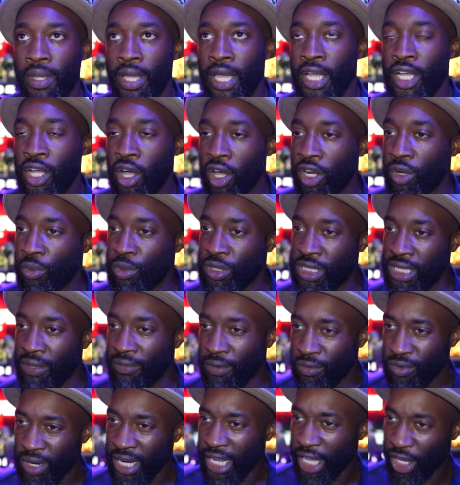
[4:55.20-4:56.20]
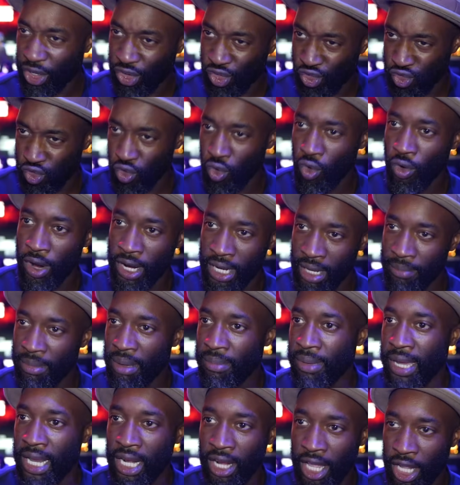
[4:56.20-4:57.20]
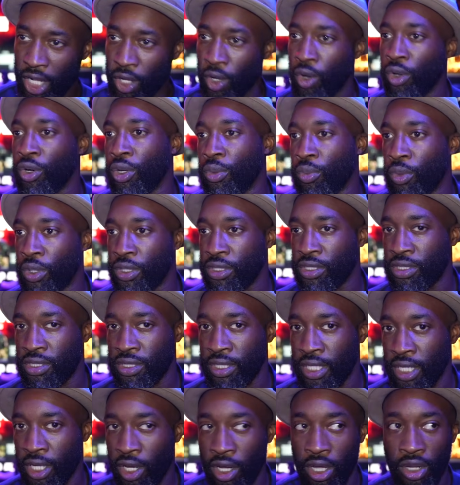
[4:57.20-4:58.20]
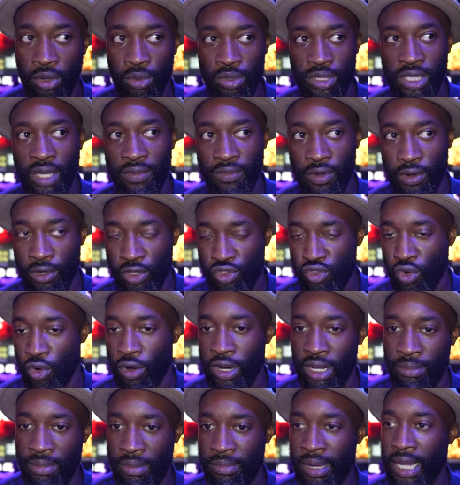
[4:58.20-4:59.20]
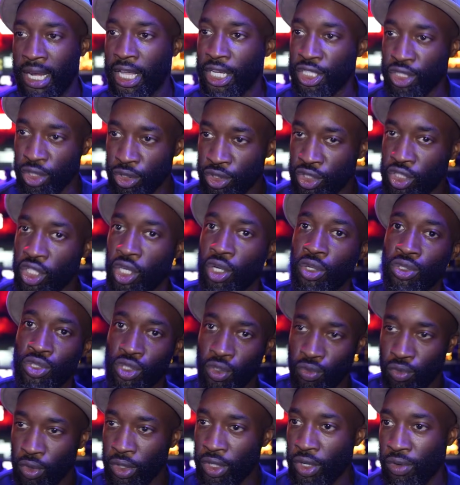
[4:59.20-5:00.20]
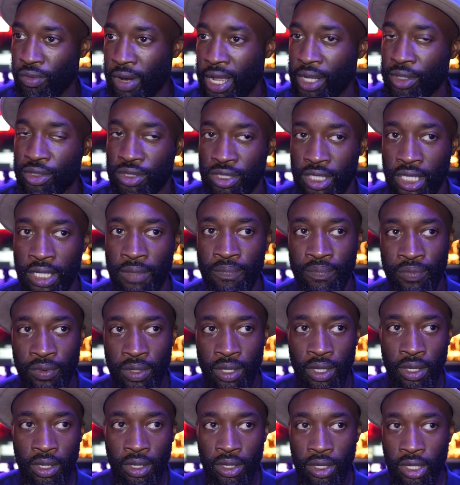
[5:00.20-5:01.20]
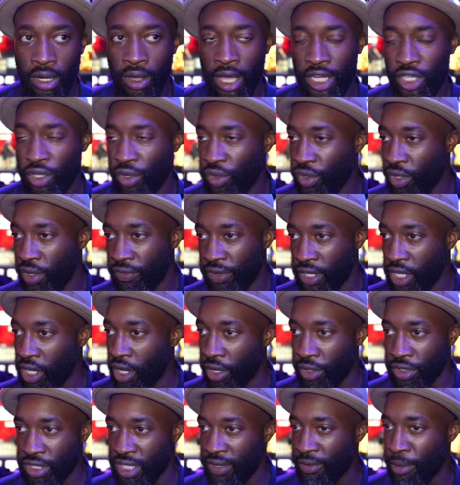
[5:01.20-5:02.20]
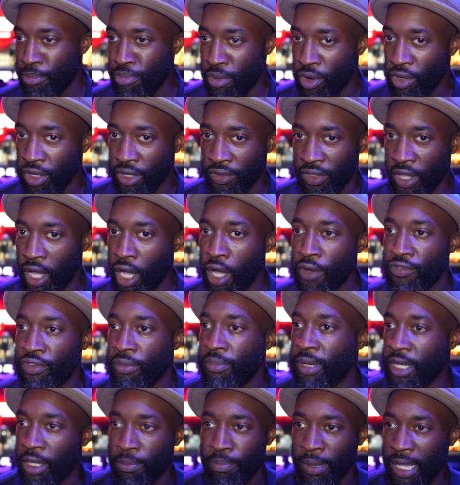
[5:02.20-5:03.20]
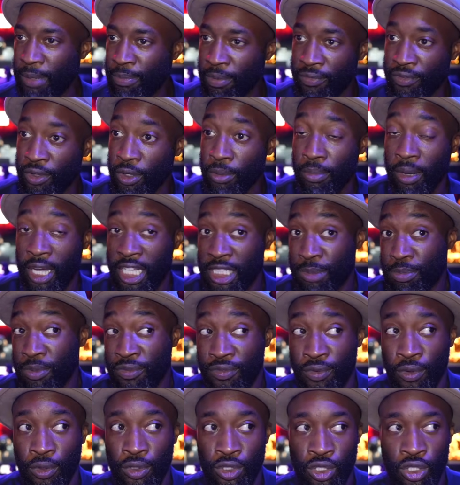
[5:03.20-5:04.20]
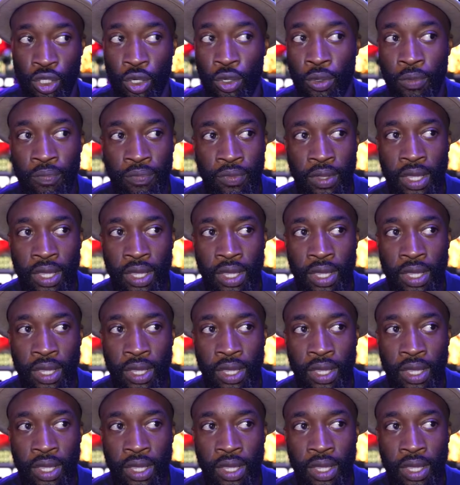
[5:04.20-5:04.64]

NGANNOU was never really a draw in MMA like Conor was. NGANNOU was never a draw in MMA like Jon Jones or Ronda Rousey. You know, I don't know if NGANNOU's ever broken the 500,000 pay-per-view buys before, so